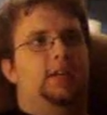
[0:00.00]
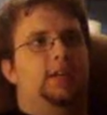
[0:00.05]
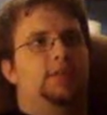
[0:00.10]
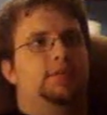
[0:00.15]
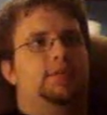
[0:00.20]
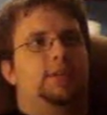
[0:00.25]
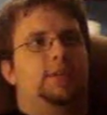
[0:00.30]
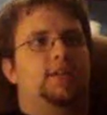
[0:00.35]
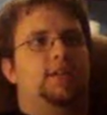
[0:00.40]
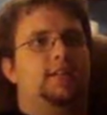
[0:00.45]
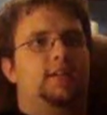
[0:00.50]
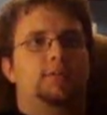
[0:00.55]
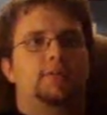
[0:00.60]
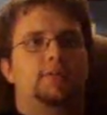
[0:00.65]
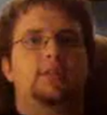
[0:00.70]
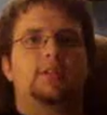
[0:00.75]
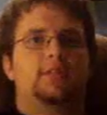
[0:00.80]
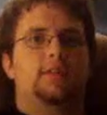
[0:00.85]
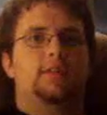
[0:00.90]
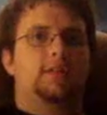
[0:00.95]
You know, Dancing
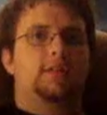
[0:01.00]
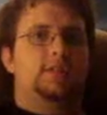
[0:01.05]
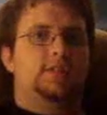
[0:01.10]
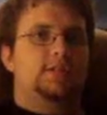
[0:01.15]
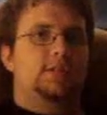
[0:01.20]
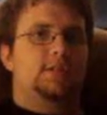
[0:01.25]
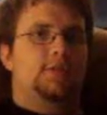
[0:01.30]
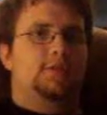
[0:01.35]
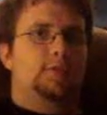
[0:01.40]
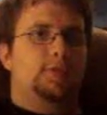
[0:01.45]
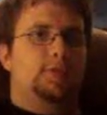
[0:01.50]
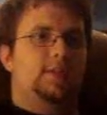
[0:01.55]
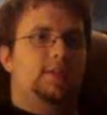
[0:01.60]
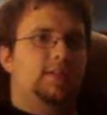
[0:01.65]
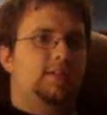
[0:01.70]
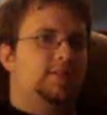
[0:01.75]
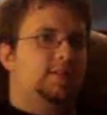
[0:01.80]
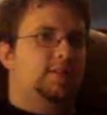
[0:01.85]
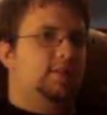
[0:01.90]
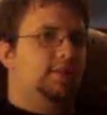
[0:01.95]
with the Stars is over with.
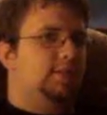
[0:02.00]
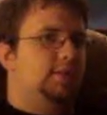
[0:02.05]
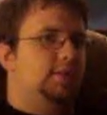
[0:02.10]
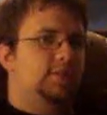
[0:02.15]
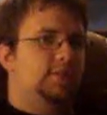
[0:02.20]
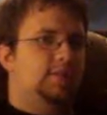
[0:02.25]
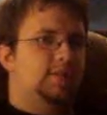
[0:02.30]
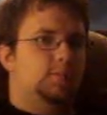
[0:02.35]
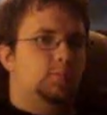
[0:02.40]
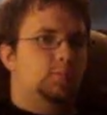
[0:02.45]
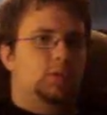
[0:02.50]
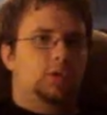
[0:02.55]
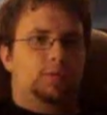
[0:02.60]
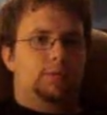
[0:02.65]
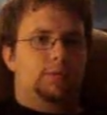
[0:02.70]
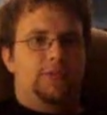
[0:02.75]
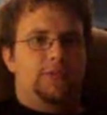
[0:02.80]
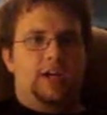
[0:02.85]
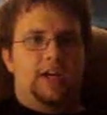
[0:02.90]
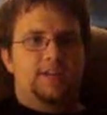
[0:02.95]
He's still doing some work
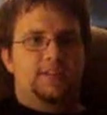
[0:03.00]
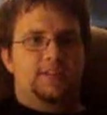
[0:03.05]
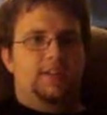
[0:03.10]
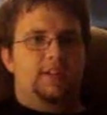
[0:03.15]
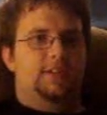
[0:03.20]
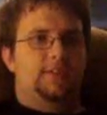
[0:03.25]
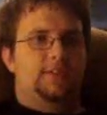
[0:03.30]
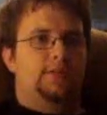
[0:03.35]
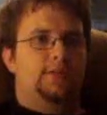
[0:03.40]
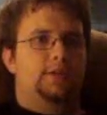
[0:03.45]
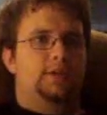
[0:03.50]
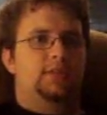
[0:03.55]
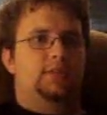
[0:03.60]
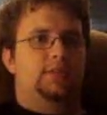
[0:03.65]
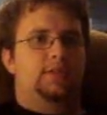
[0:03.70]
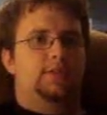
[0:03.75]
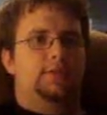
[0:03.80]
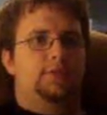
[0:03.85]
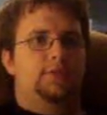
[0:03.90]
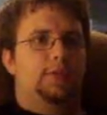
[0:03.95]
with Fozzy and so on and
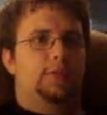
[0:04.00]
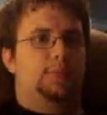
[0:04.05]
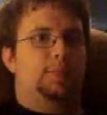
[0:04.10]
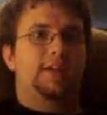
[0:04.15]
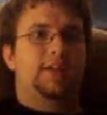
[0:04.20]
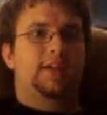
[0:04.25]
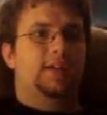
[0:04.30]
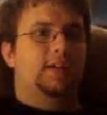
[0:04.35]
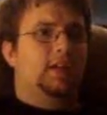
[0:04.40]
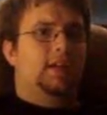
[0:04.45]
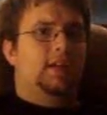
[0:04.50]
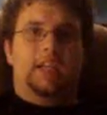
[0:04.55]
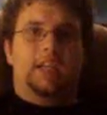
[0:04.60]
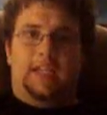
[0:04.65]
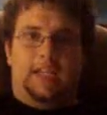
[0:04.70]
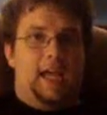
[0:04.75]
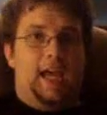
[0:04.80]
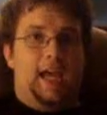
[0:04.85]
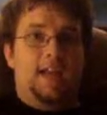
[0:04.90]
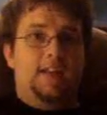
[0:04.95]
so forth. But
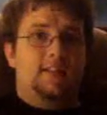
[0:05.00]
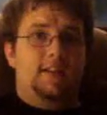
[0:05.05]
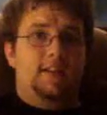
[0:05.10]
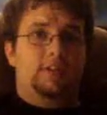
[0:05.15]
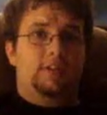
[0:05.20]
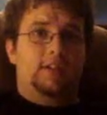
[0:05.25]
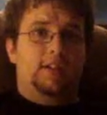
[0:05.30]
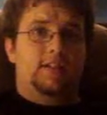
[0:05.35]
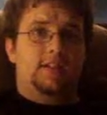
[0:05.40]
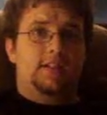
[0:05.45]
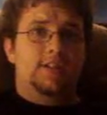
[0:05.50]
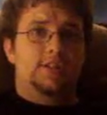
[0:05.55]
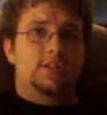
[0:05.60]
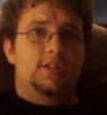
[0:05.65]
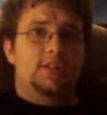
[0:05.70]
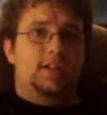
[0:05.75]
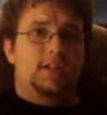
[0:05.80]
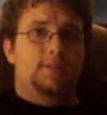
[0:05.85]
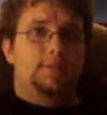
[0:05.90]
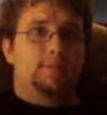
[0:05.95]
he has every
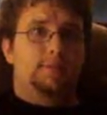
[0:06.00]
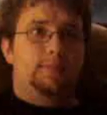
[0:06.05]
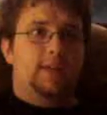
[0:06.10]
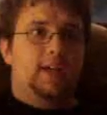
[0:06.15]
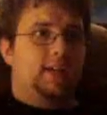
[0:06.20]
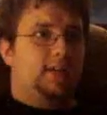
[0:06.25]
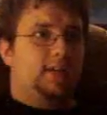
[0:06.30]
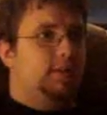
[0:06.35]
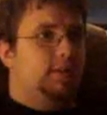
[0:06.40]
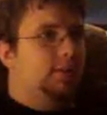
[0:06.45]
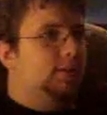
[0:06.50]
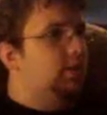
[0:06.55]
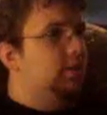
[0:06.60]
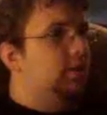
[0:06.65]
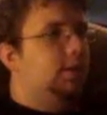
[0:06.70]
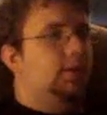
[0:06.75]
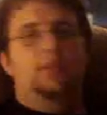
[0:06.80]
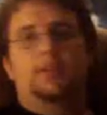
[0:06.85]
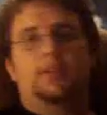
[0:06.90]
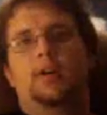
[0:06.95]
intention of coming back.
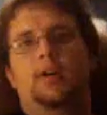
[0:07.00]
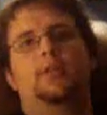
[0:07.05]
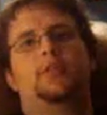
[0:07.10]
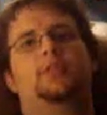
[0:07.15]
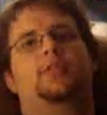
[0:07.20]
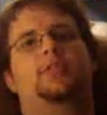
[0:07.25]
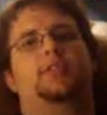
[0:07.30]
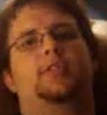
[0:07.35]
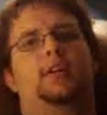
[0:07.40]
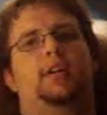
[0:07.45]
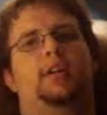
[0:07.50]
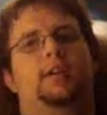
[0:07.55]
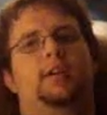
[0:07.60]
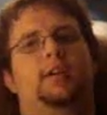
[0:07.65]
Who knows?